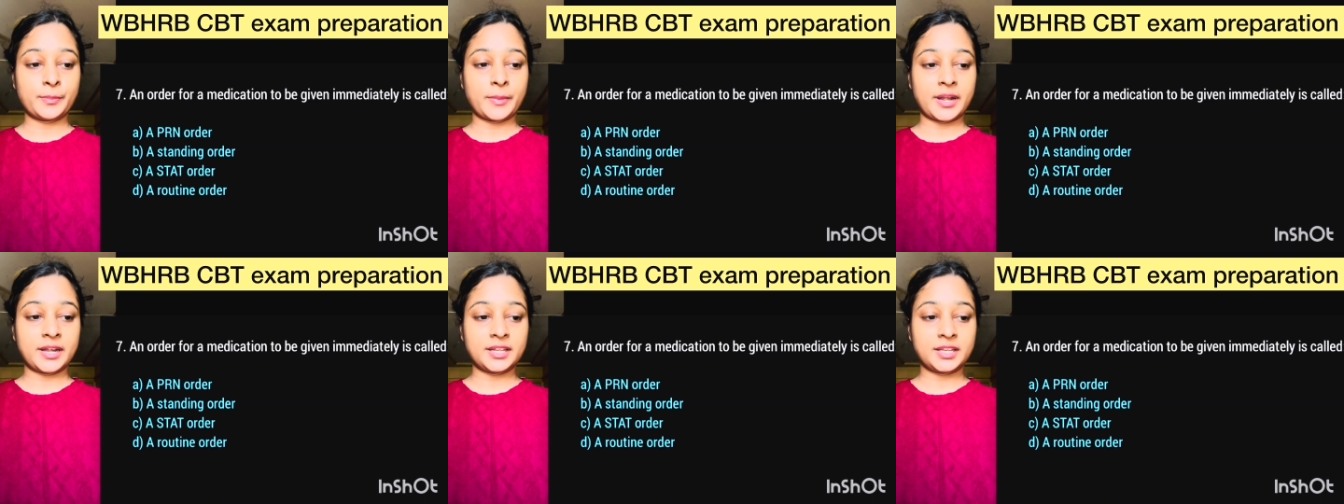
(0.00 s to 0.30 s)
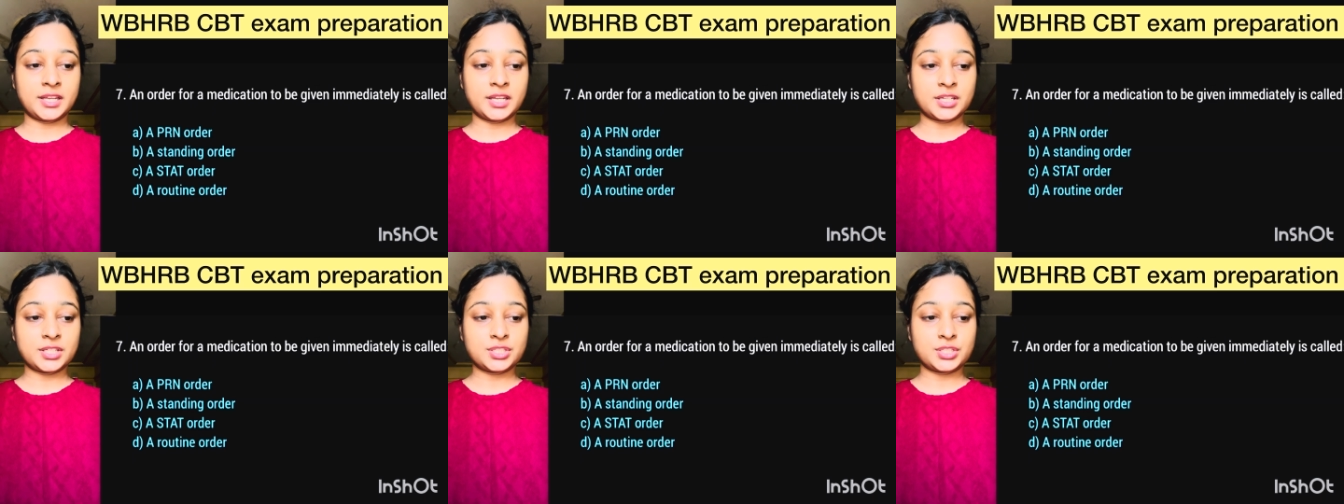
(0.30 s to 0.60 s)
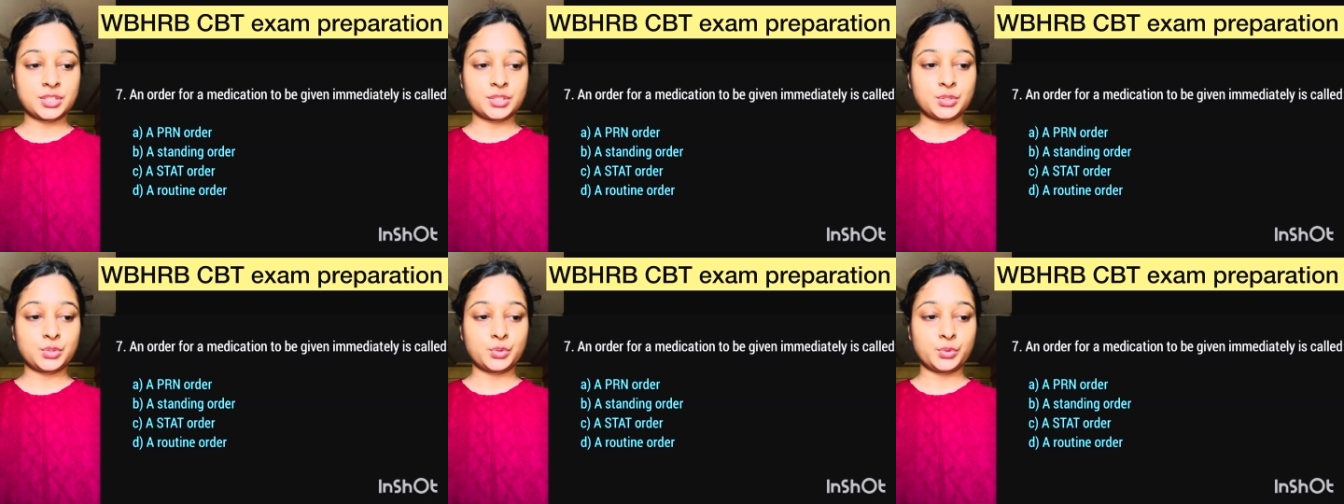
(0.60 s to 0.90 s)

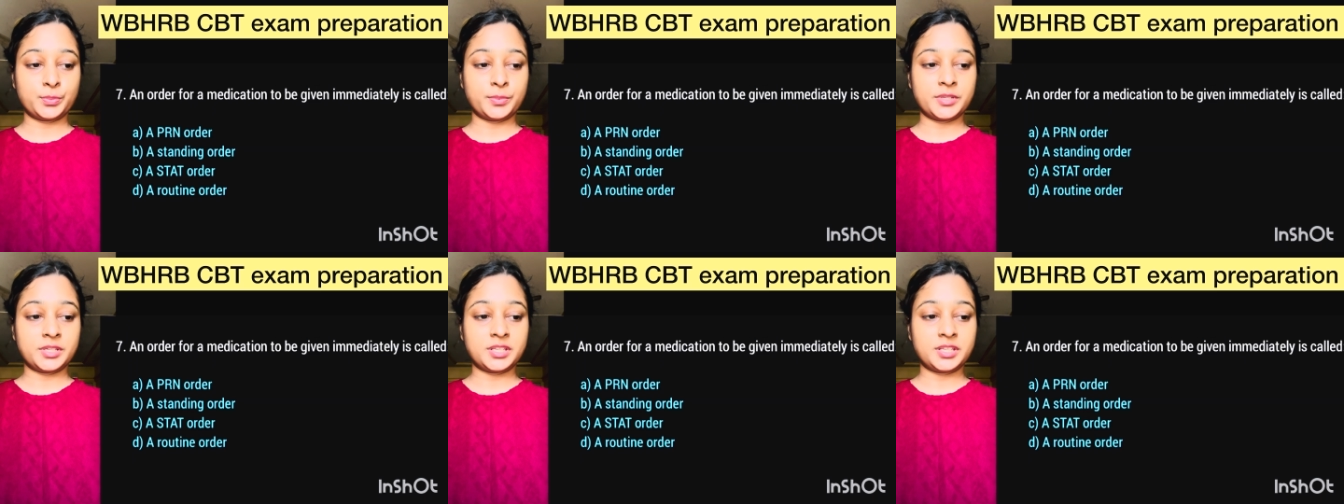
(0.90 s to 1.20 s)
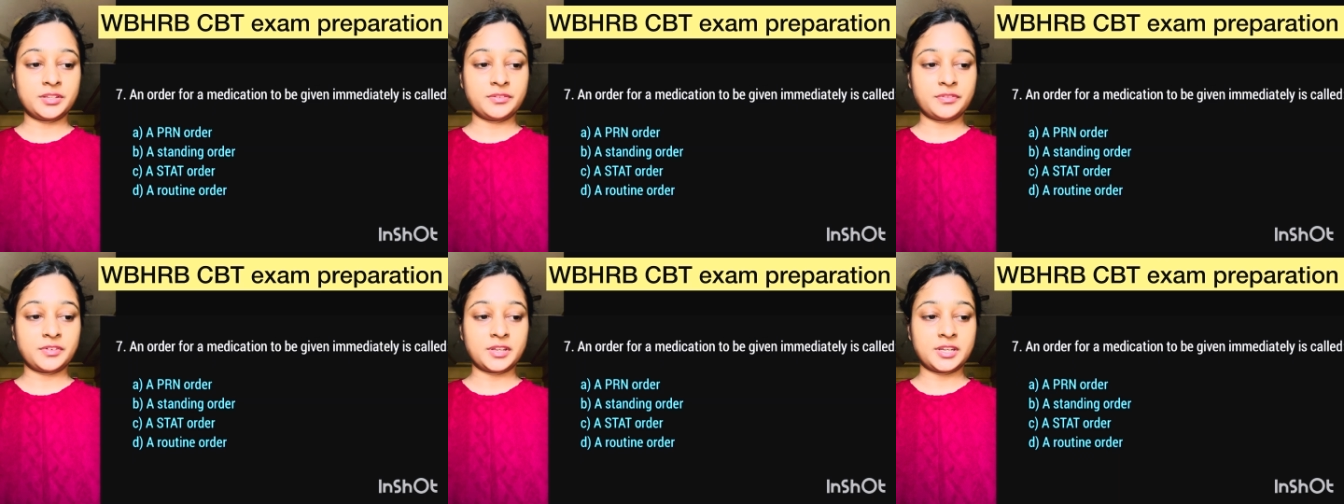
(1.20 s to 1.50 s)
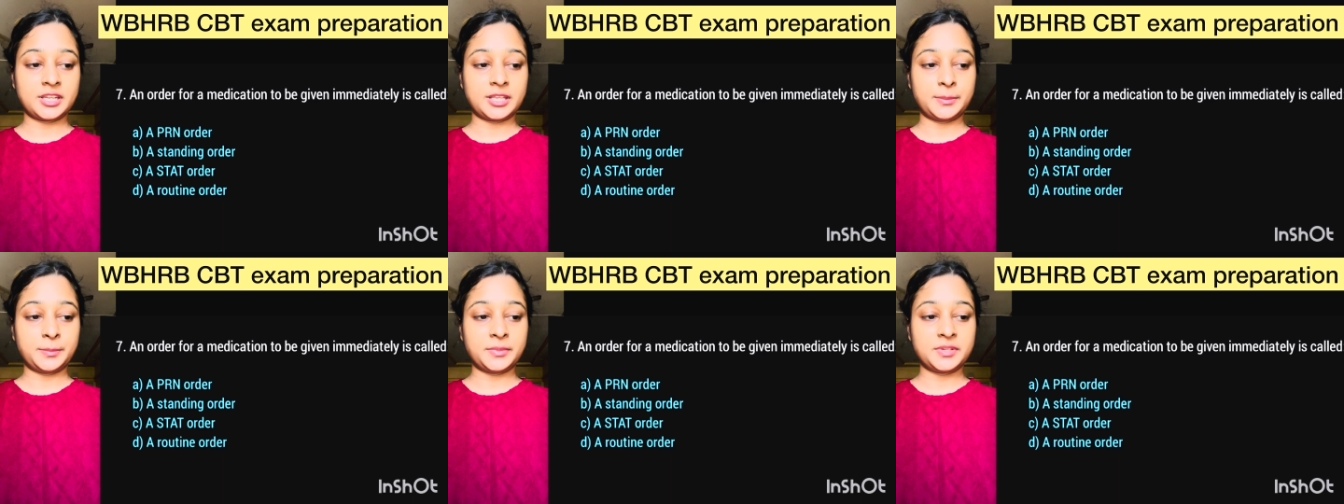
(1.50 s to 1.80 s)
medication to be
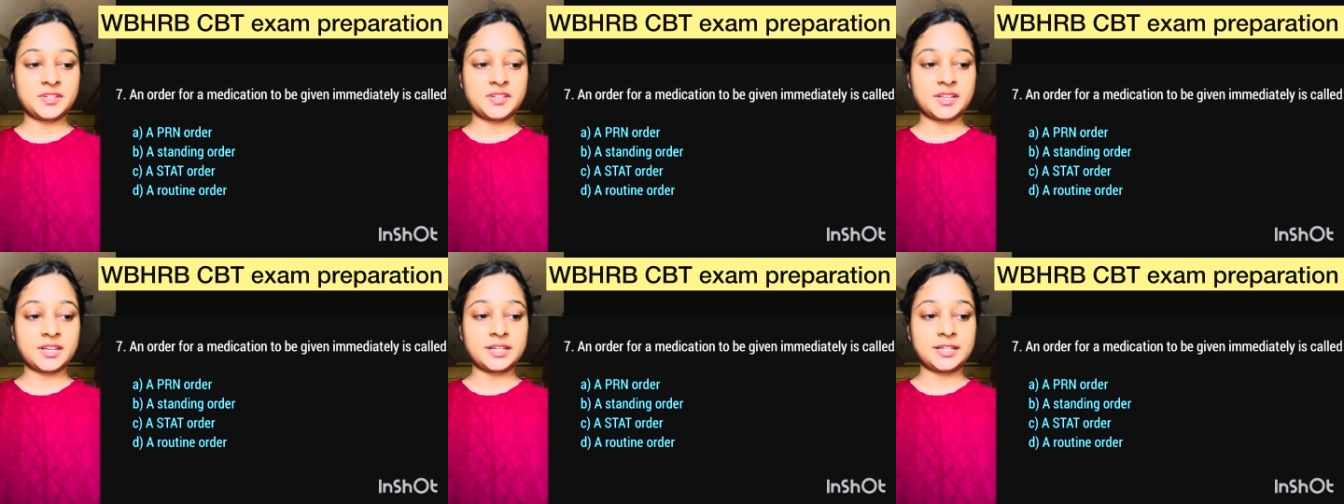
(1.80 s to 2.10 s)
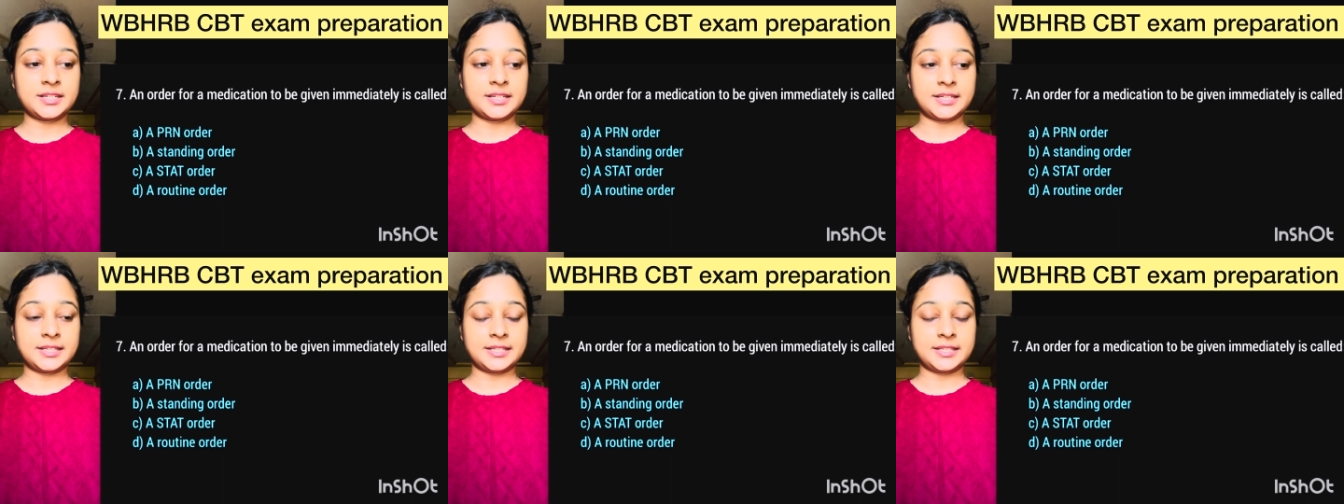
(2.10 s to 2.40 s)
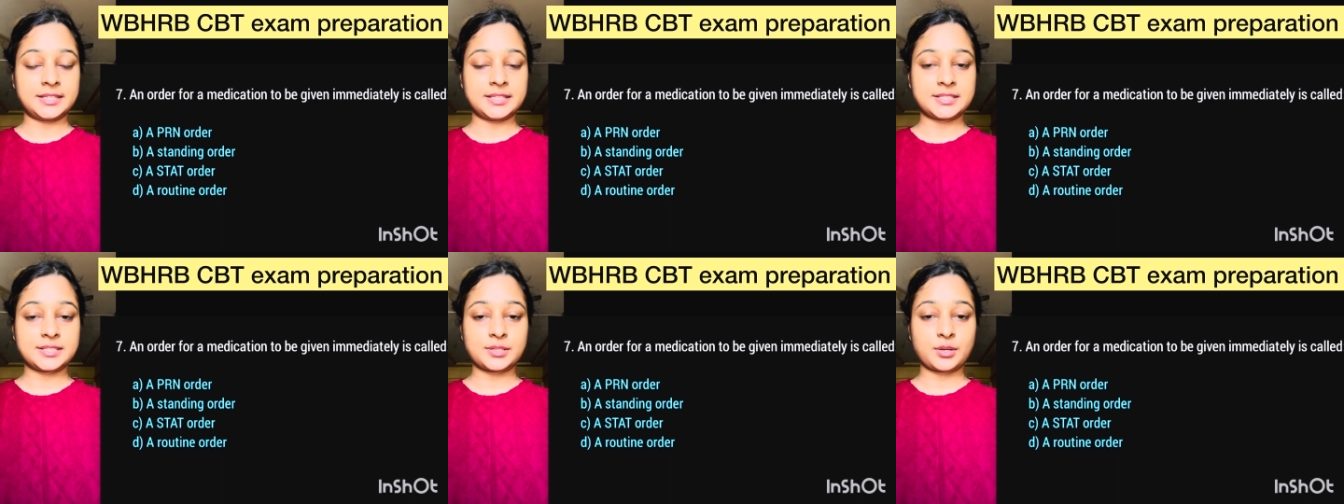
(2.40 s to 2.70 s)
given immediately
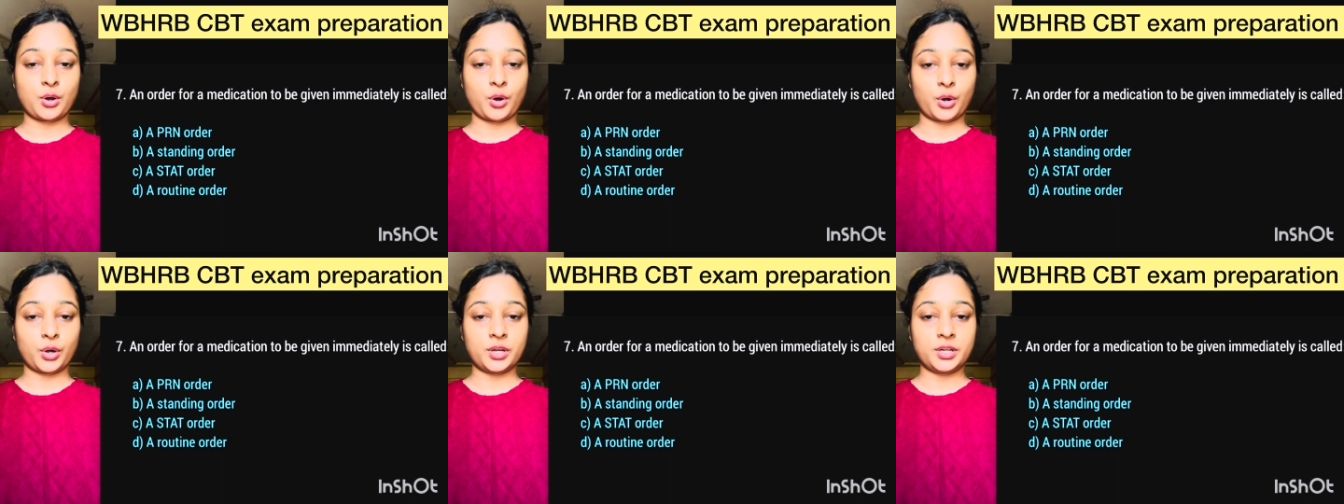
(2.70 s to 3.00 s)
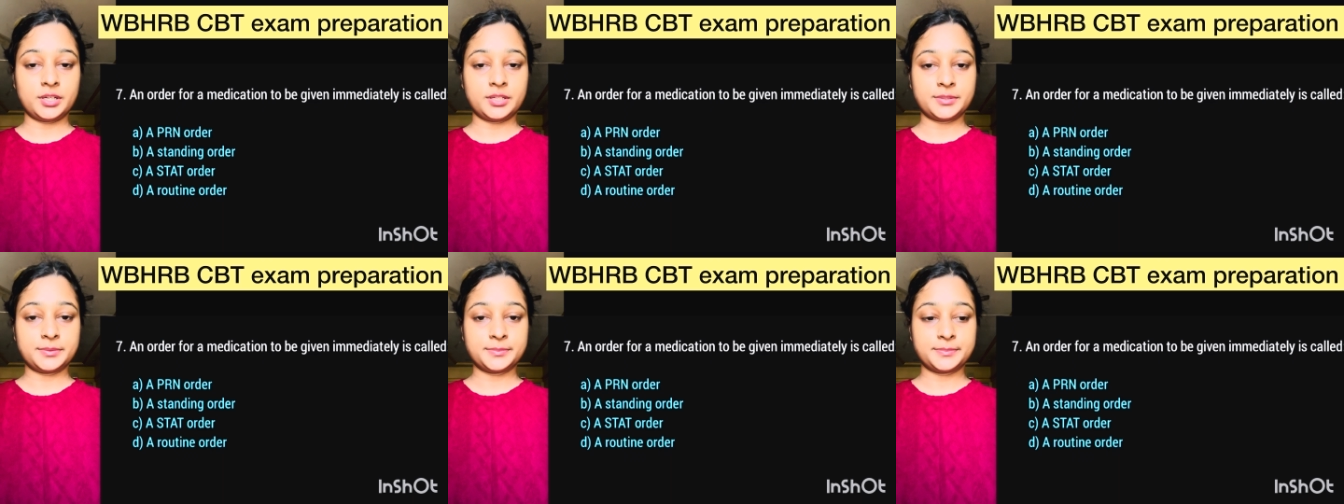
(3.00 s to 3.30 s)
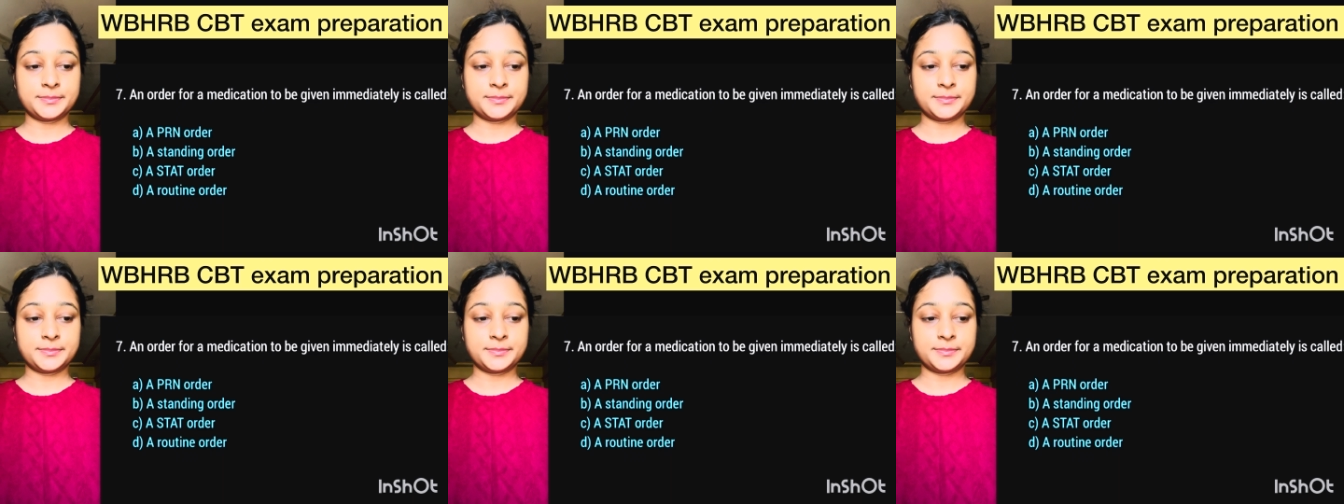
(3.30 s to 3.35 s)
is called?